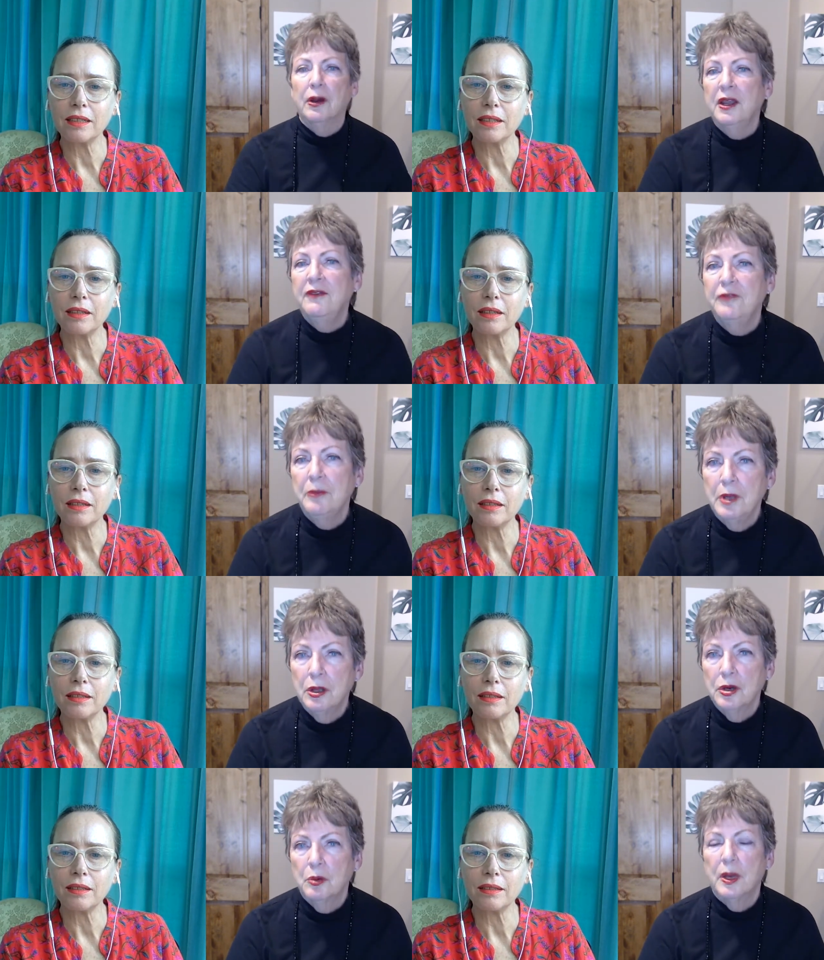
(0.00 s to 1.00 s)
Speaker 1: very
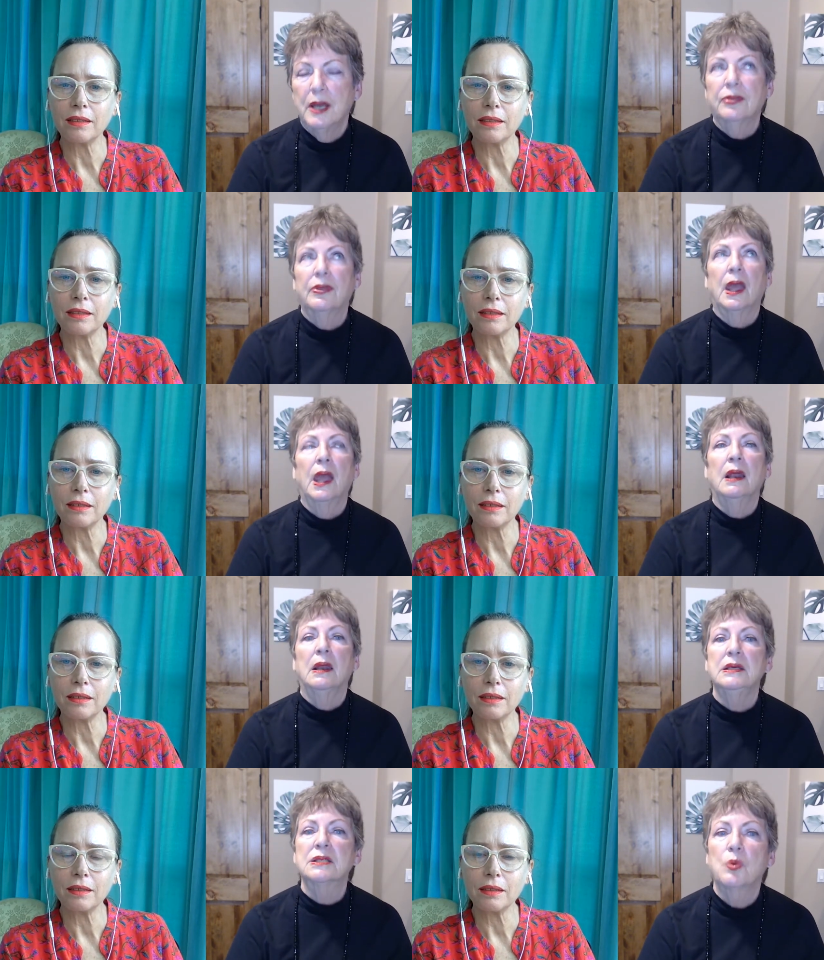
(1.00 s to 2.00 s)
familiar with
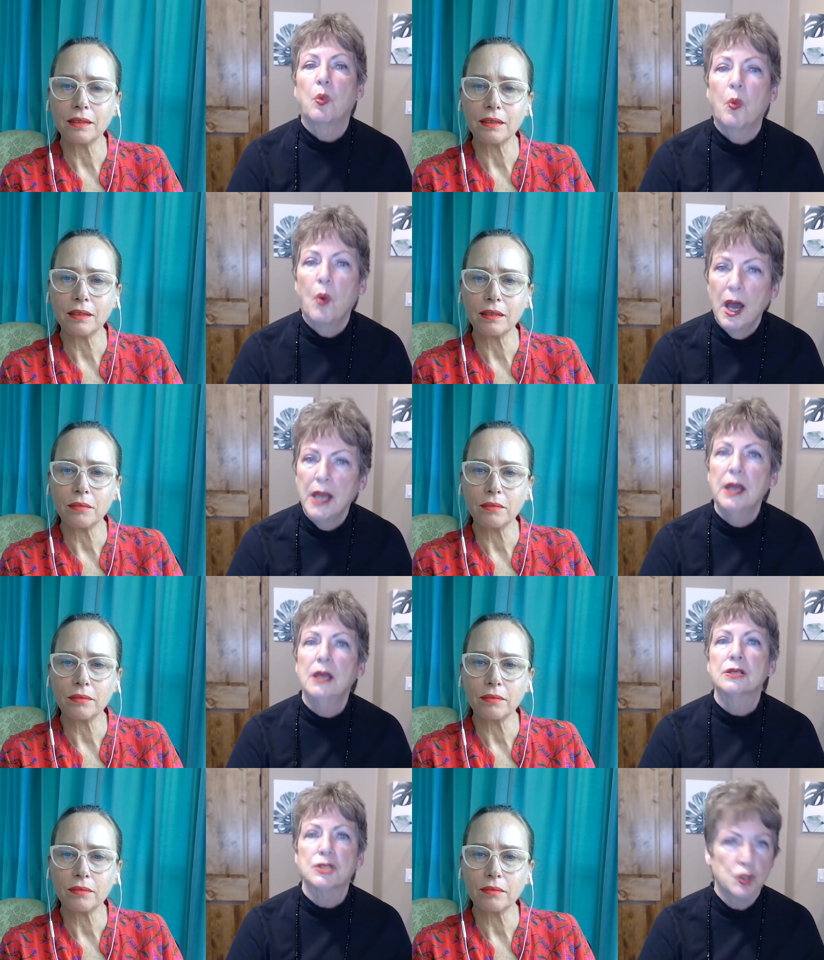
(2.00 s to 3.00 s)
at least
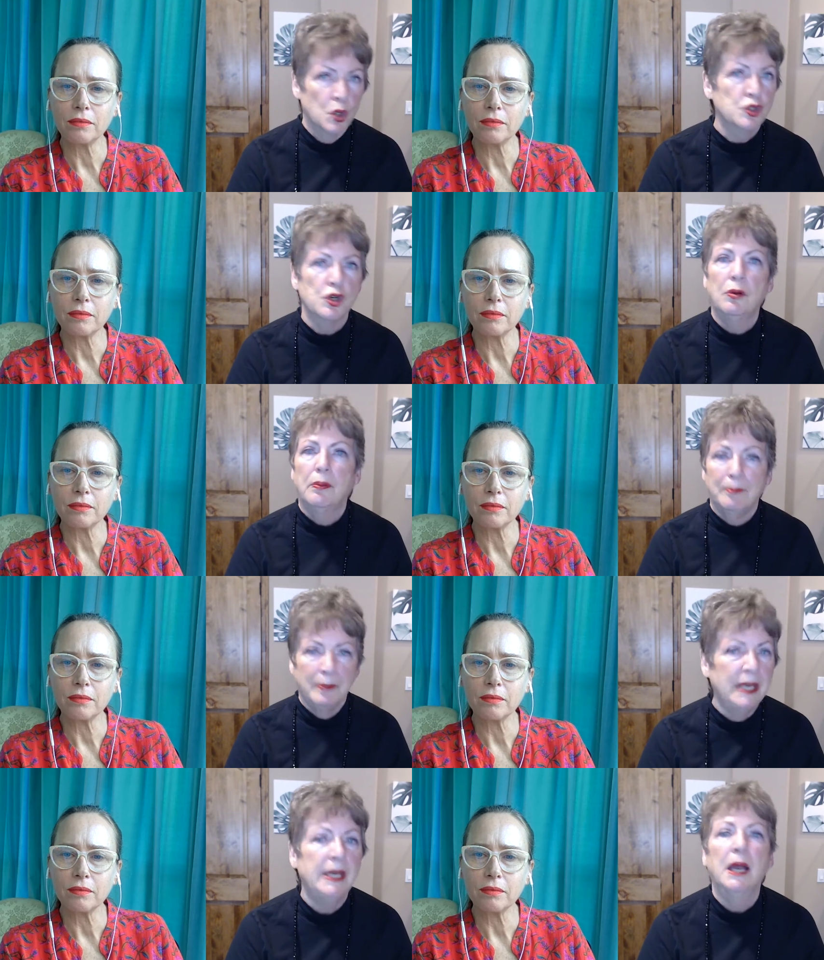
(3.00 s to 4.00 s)
one social
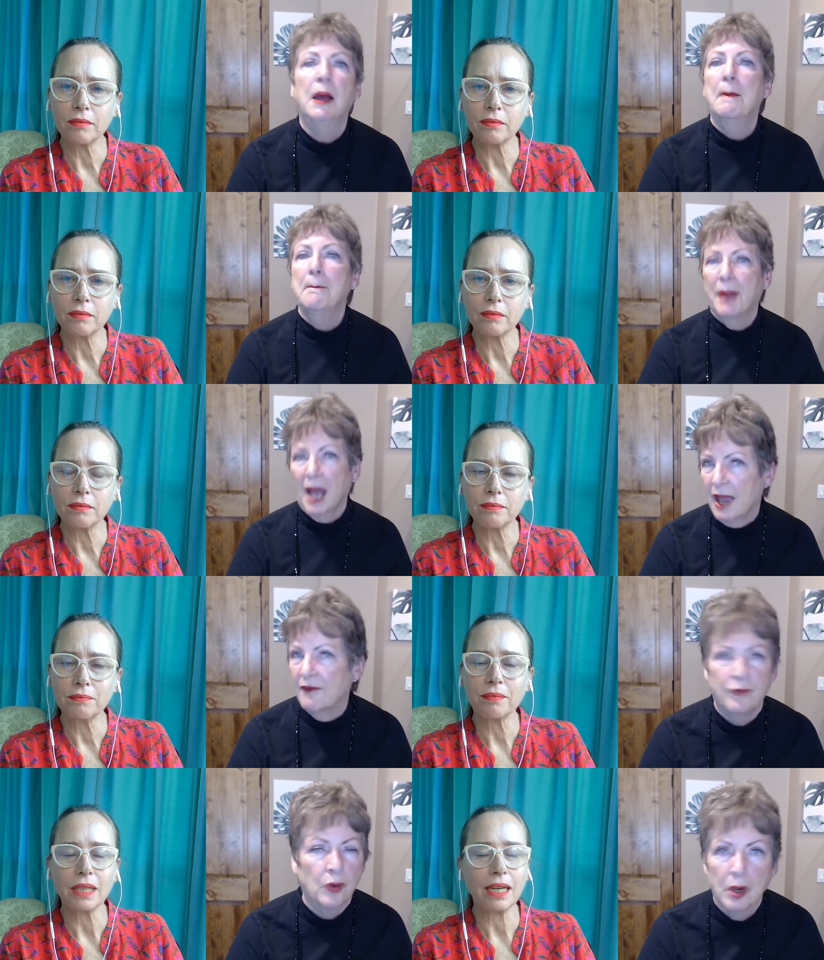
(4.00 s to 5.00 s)
media
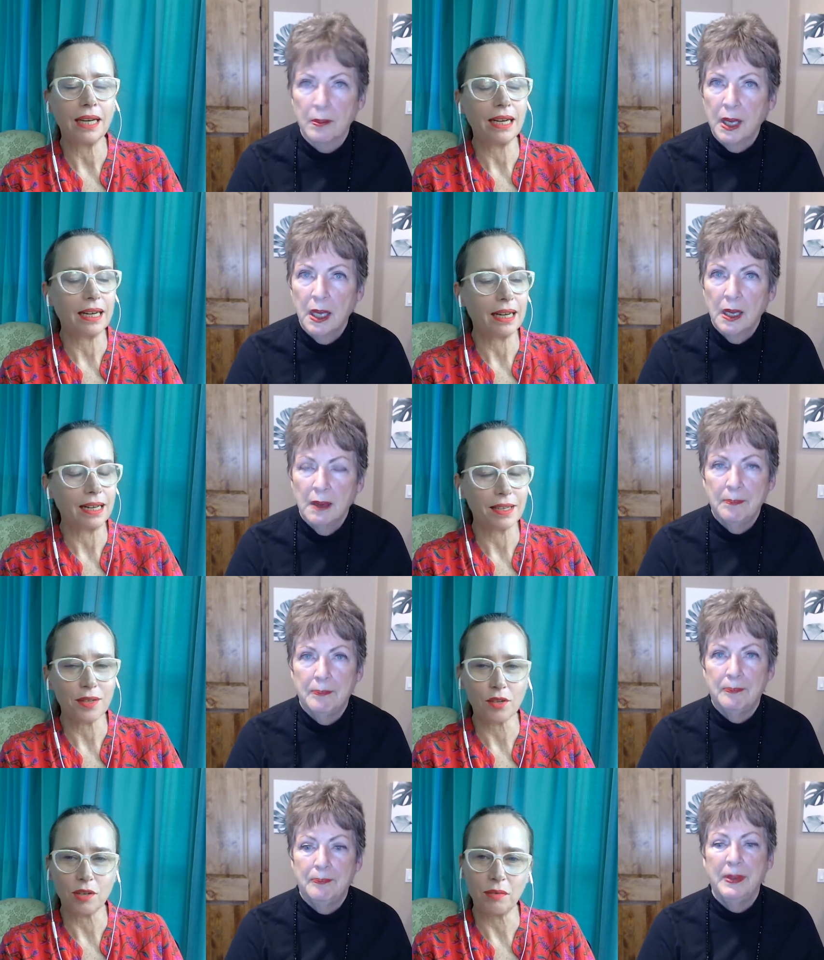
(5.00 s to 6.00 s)
Platform Ah,
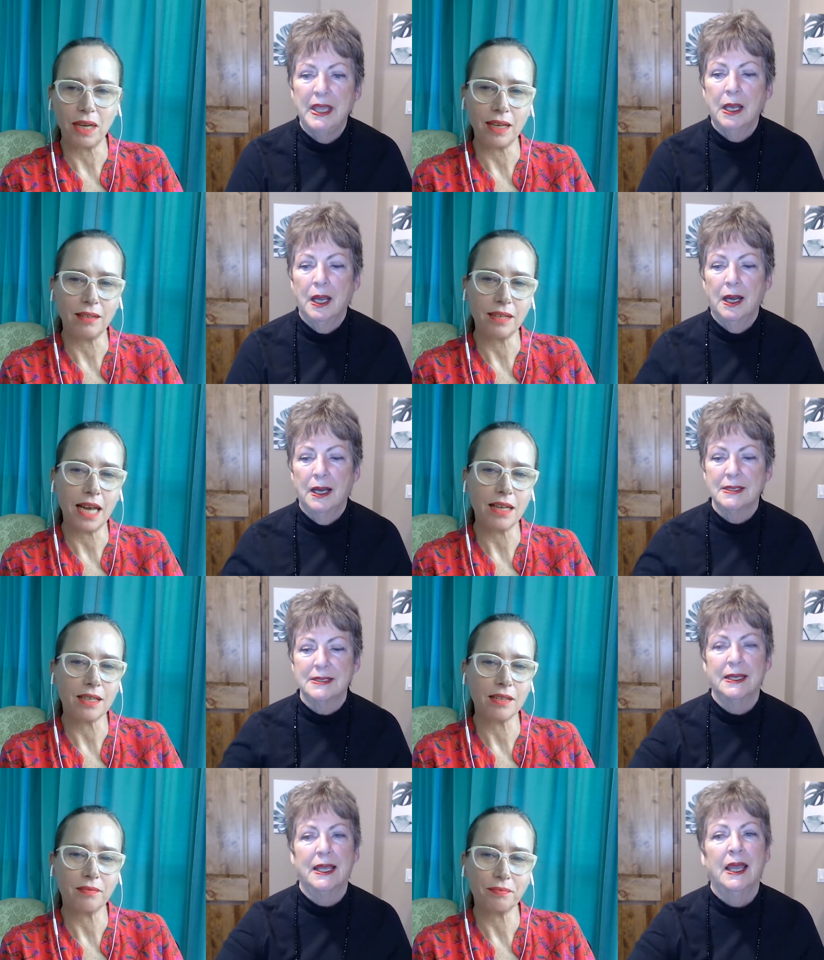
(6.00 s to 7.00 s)
Speaker 2: social media.
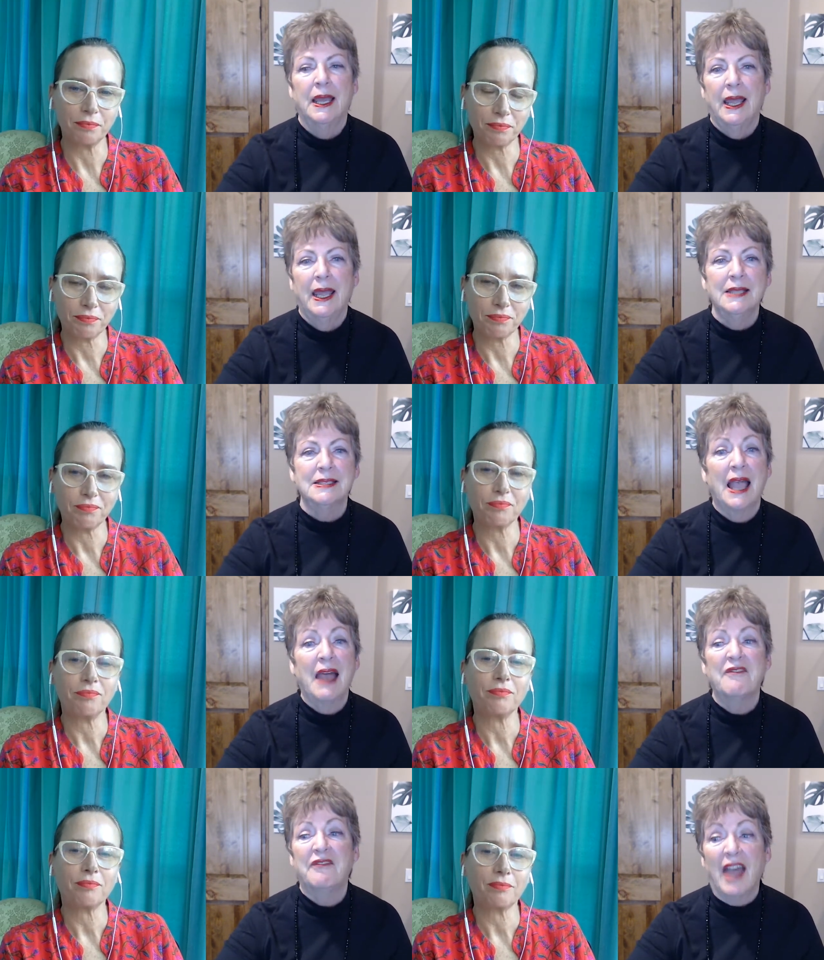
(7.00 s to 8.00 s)
Yes.
Speaker 1: It's
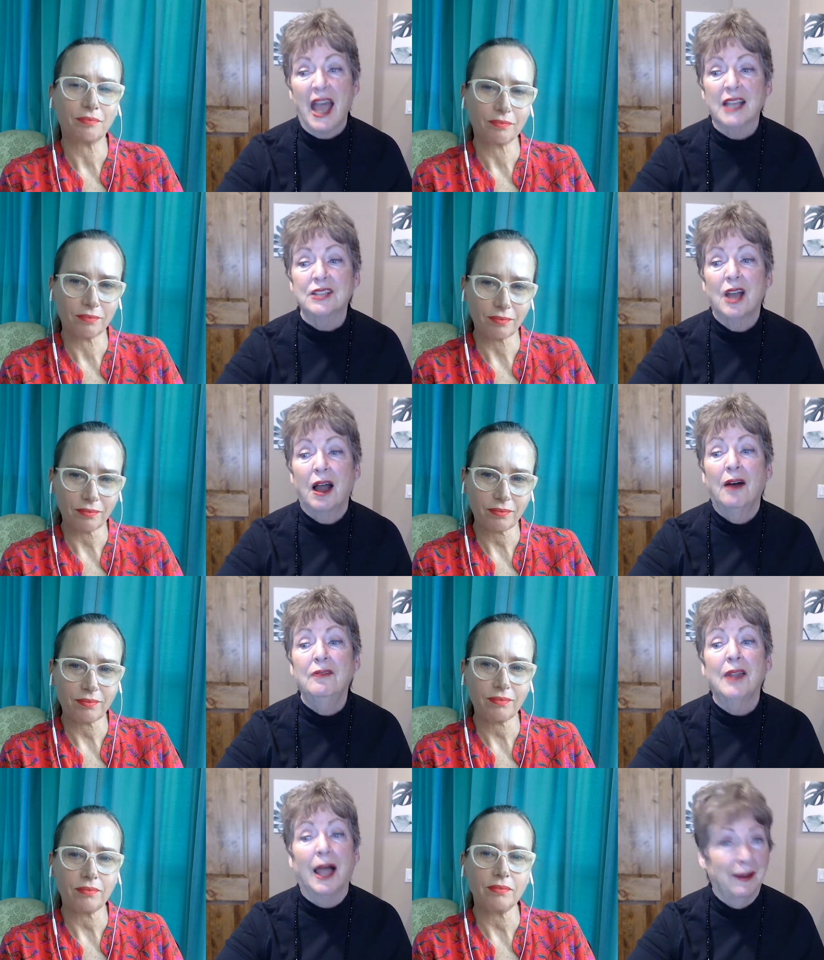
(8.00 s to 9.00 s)
a fact
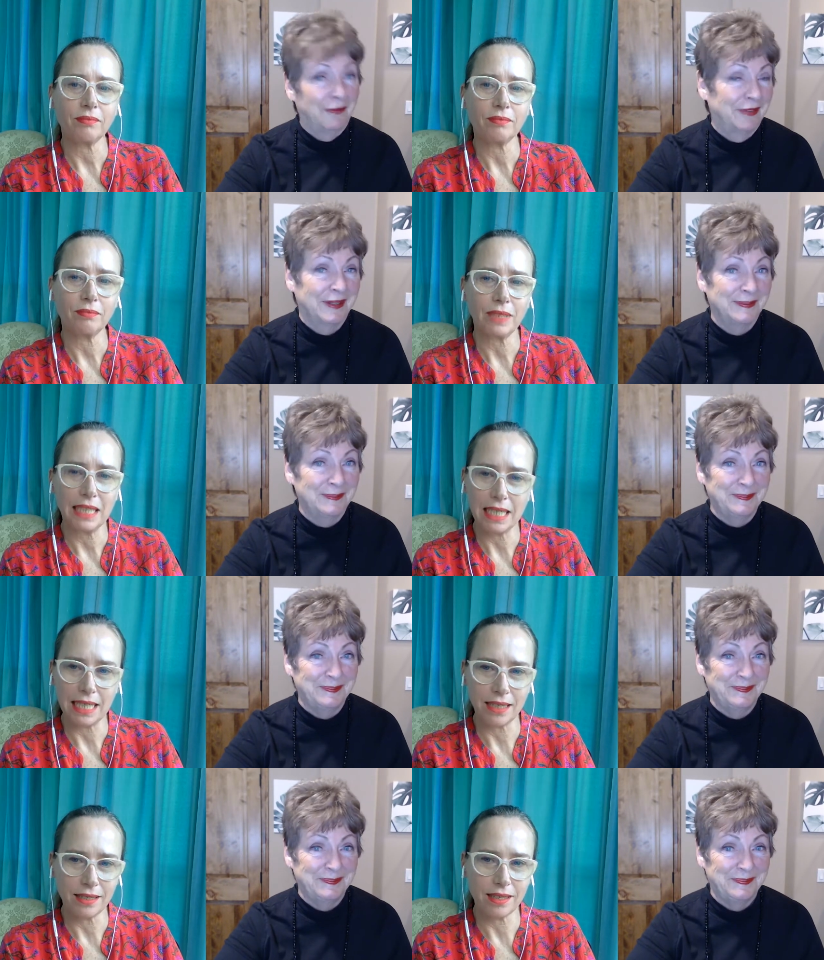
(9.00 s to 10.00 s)
of life.
Speaker 2: It
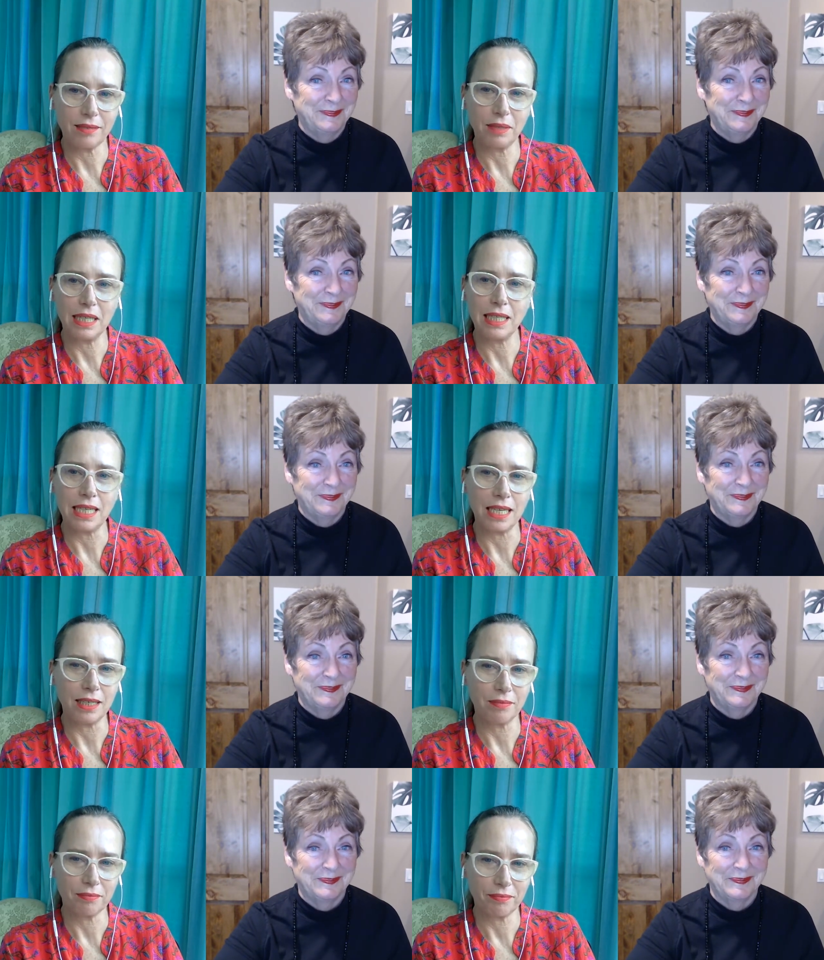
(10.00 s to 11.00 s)
is indeed.